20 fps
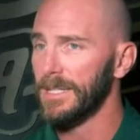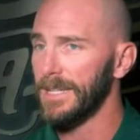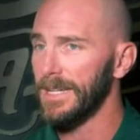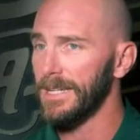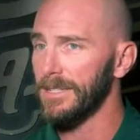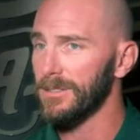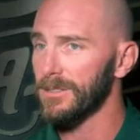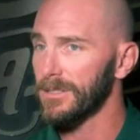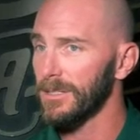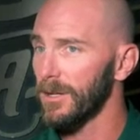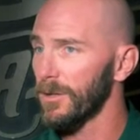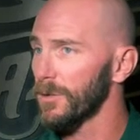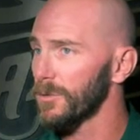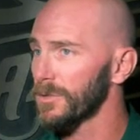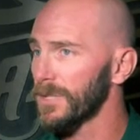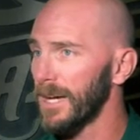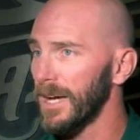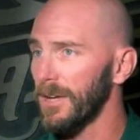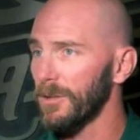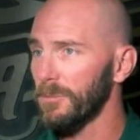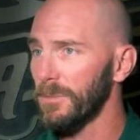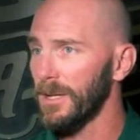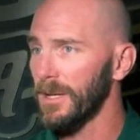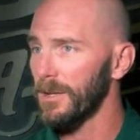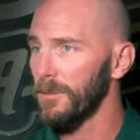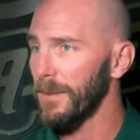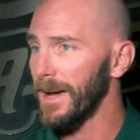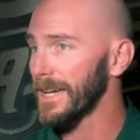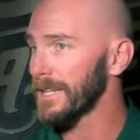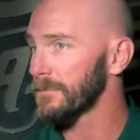and just tell those guys, man,
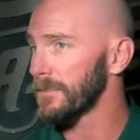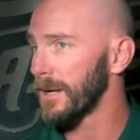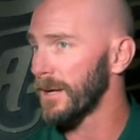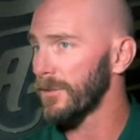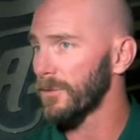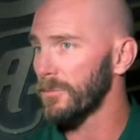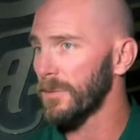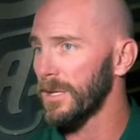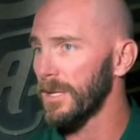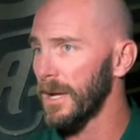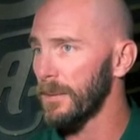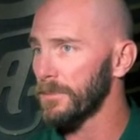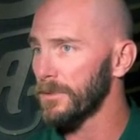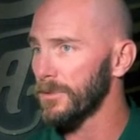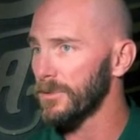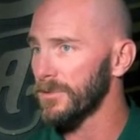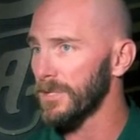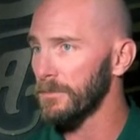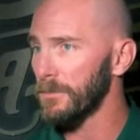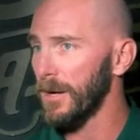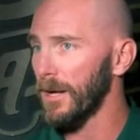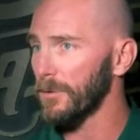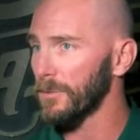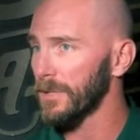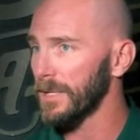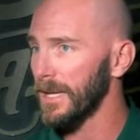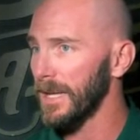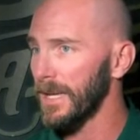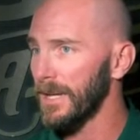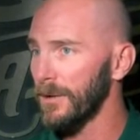to maximize as many opportunities they
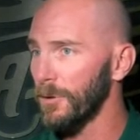possibly can.